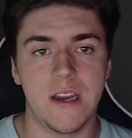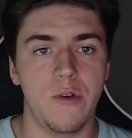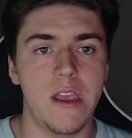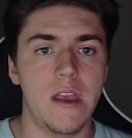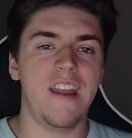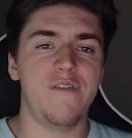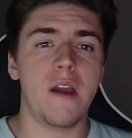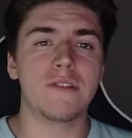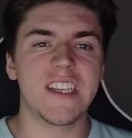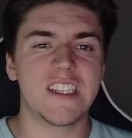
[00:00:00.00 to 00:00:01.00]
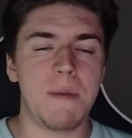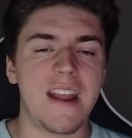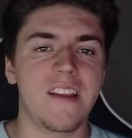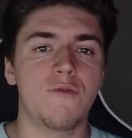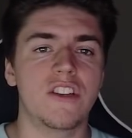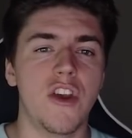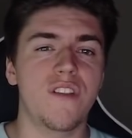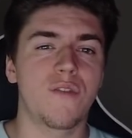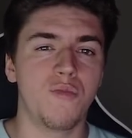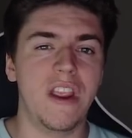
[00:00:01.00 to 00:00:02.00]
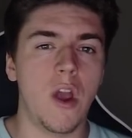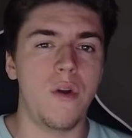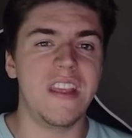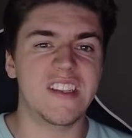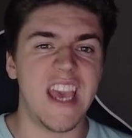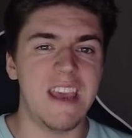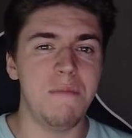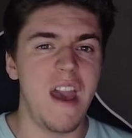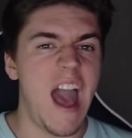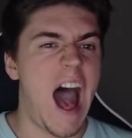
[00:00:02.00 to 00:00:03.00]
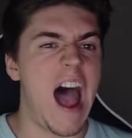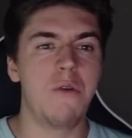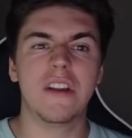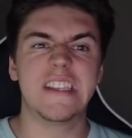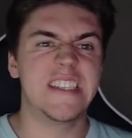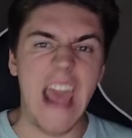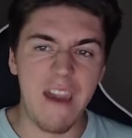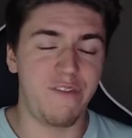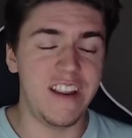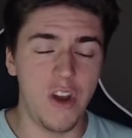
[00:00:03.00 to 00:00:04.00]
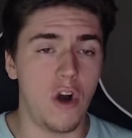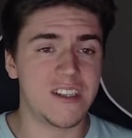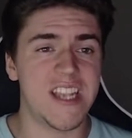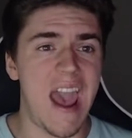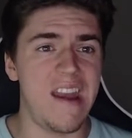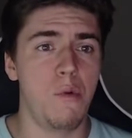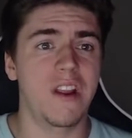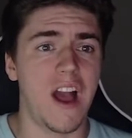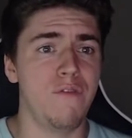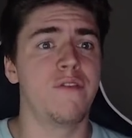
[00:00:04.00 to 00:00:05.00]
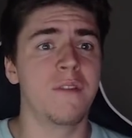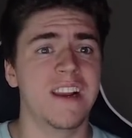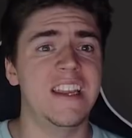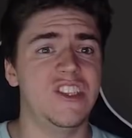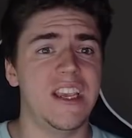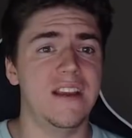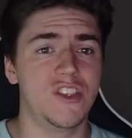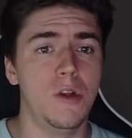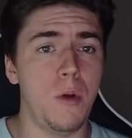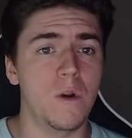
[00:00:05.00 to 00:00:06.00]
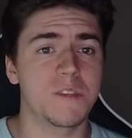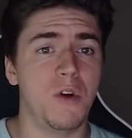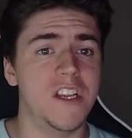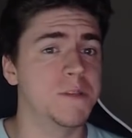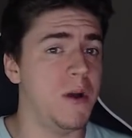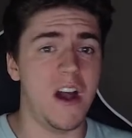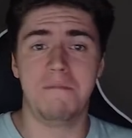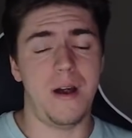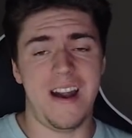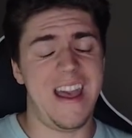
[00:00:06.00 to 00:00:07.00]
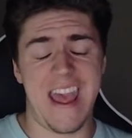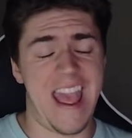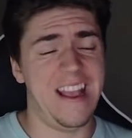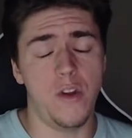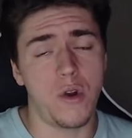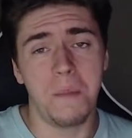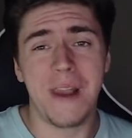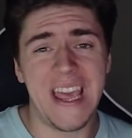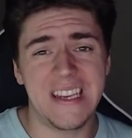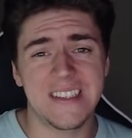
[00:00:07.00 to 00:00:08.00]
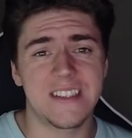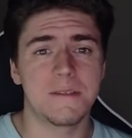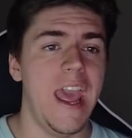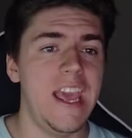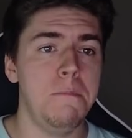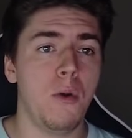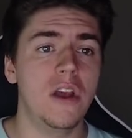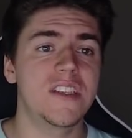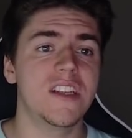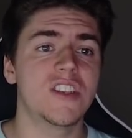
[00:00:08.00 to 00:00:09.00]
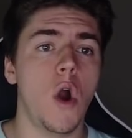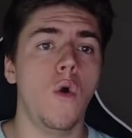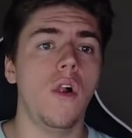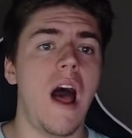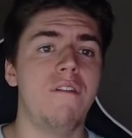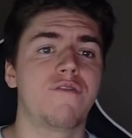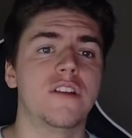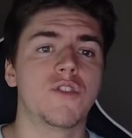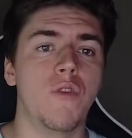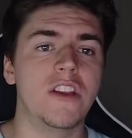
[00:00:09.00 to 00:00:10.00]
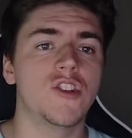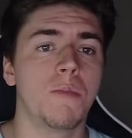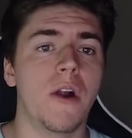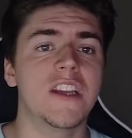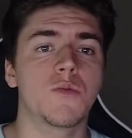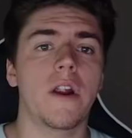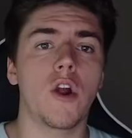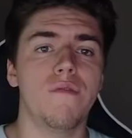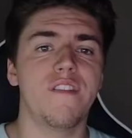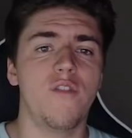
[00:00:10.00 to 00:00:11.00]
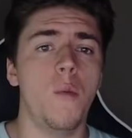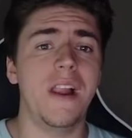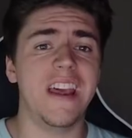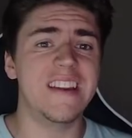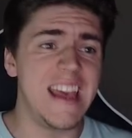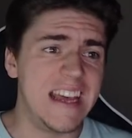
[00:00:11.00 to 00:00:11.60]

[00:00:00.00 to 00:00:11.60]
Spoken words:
anyway. And if I was expecting returns from Rico in this game, I would have definitely not said it would have come from a clean sheet and 2 bonus points, but ain't no complaints. 8 points in total, and for his original price where I got him for 4 million,